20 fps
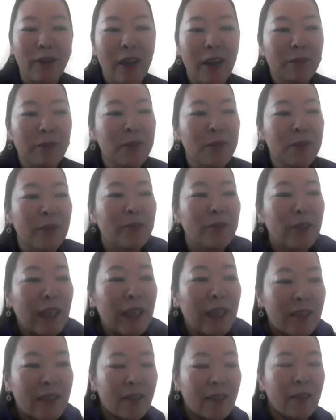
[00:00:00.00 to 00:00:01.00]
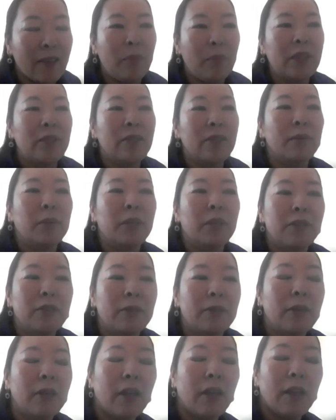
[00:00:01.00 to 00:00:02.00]
or how to address better with
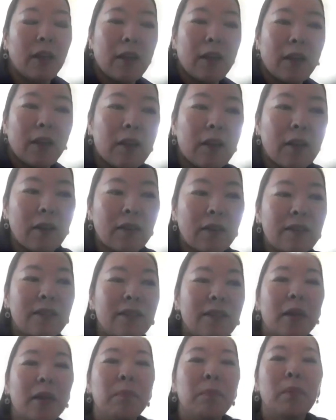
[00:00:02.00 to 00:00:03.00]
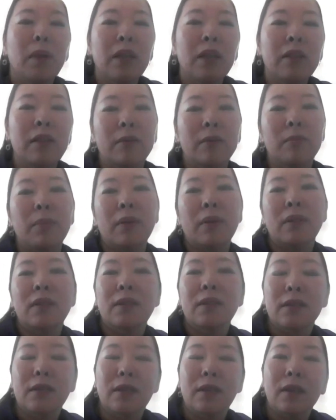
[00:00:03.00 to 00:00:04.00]
your stepmother.
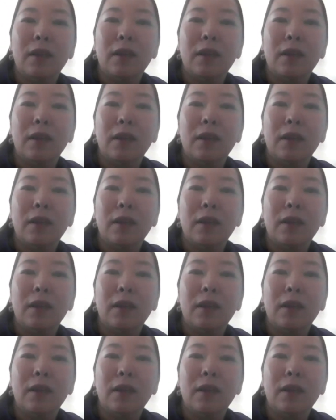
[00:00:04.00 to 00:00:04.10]
But